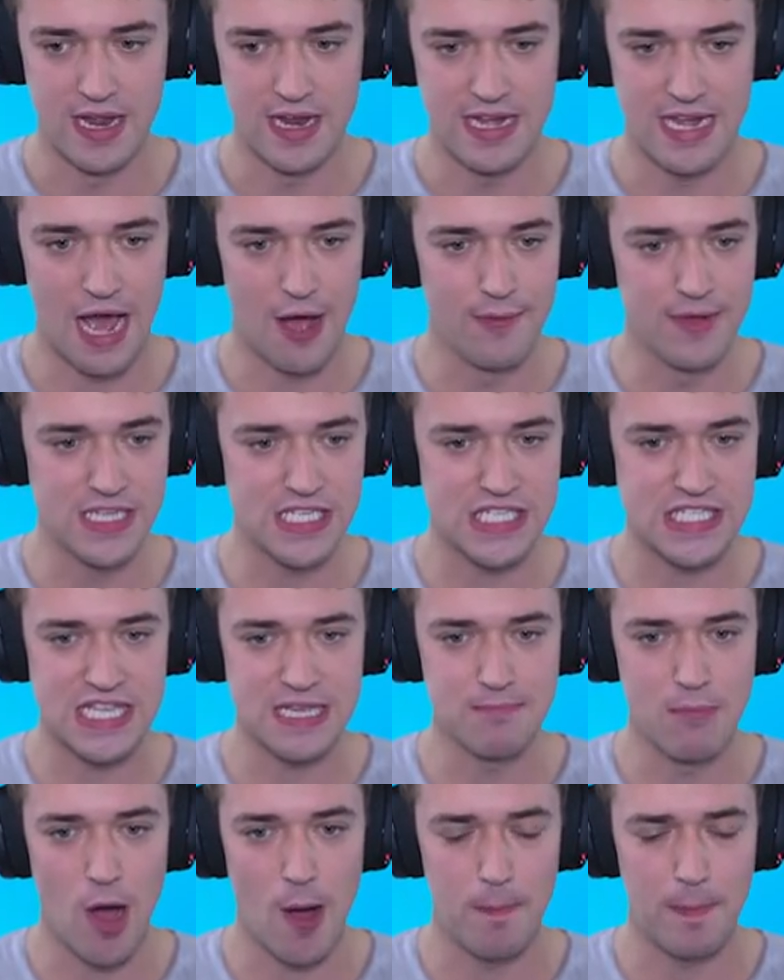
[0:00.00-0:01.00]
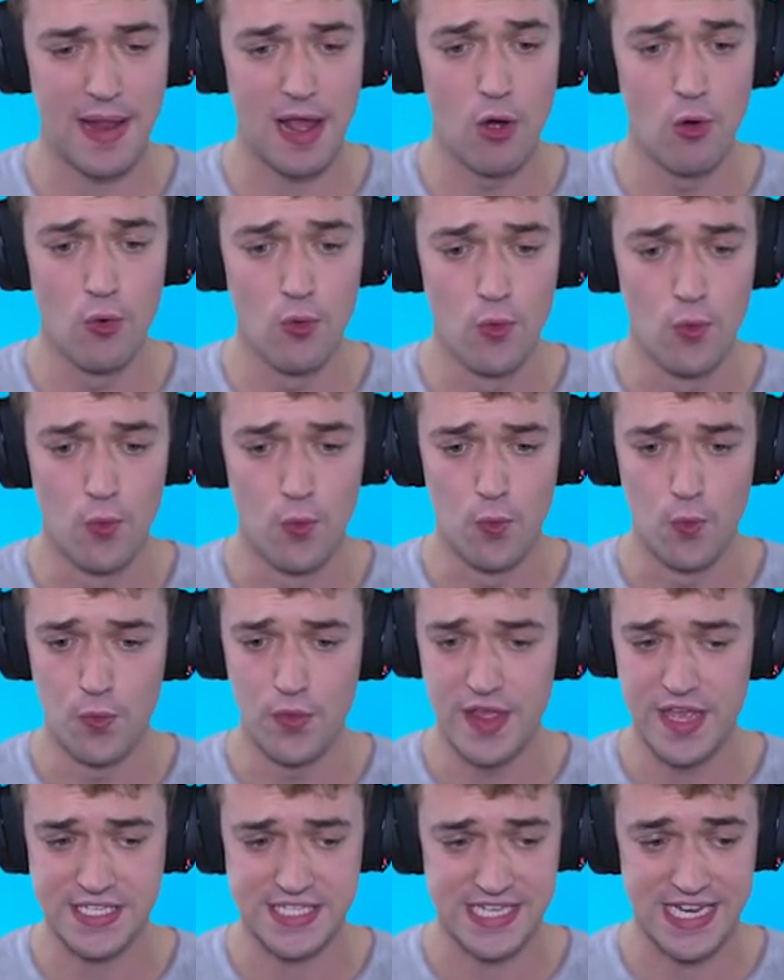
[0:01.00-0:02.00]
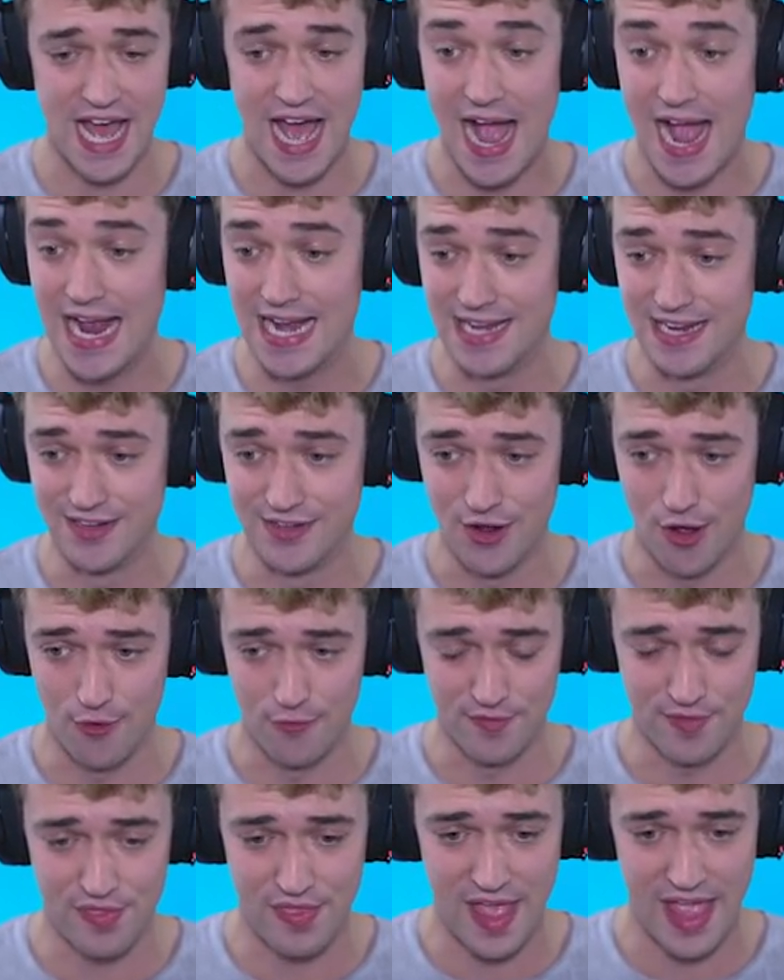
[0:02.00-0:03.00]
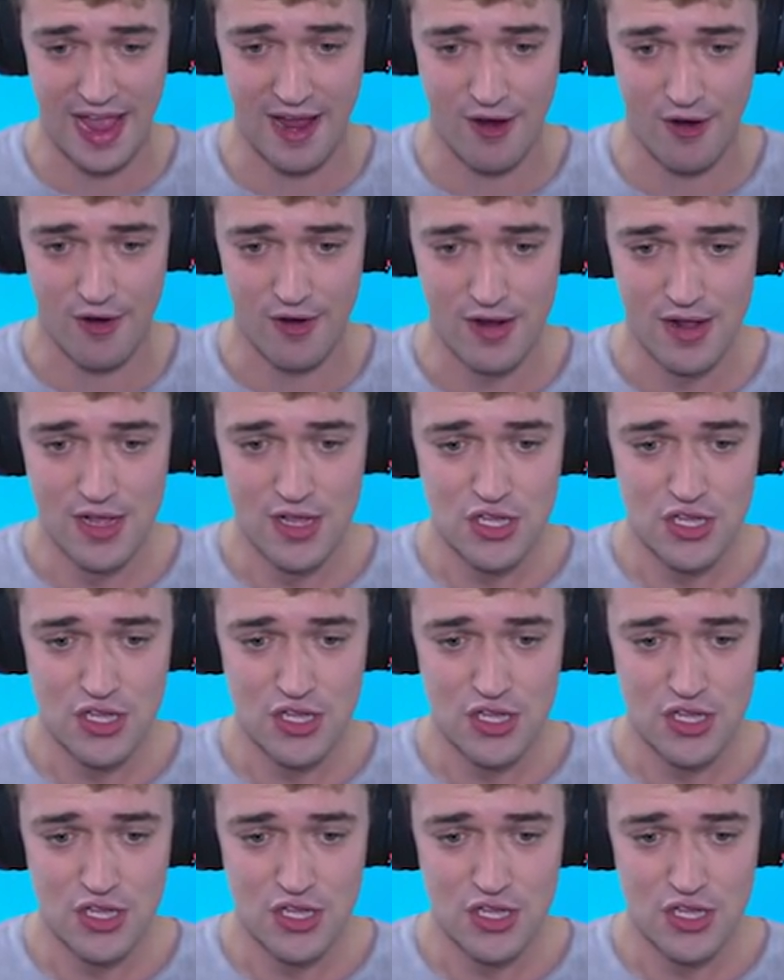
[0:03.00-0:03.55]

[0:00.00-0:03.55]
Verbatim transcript: Now we just need more Ooh, there's an island over there.